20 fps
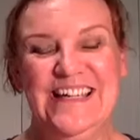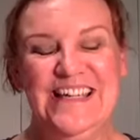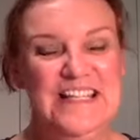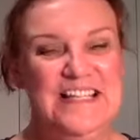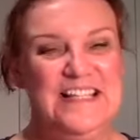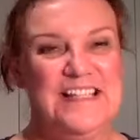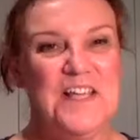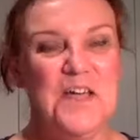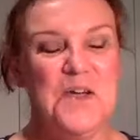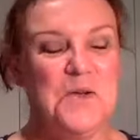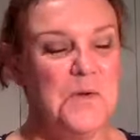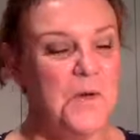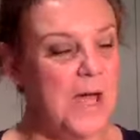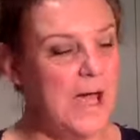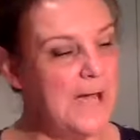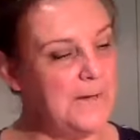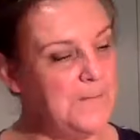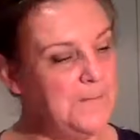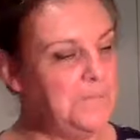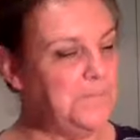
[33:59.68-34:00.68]
So
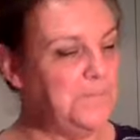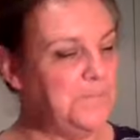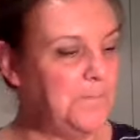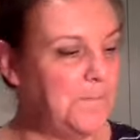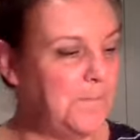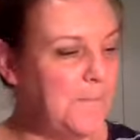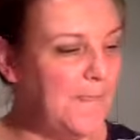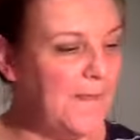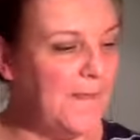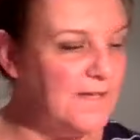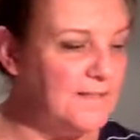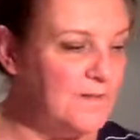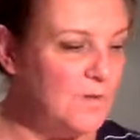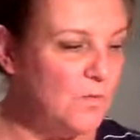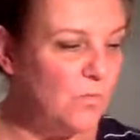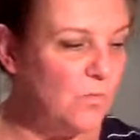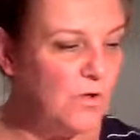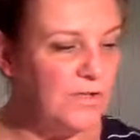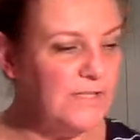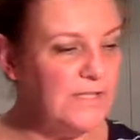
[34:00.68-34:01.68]

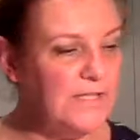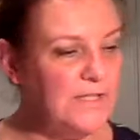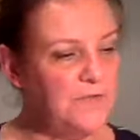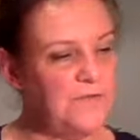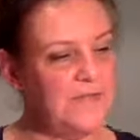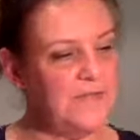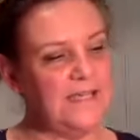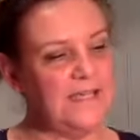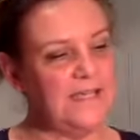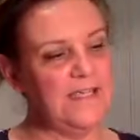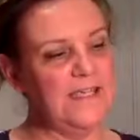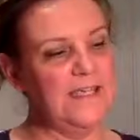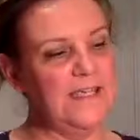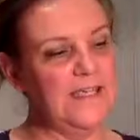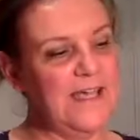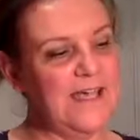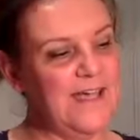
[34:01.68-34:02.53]
what do you think,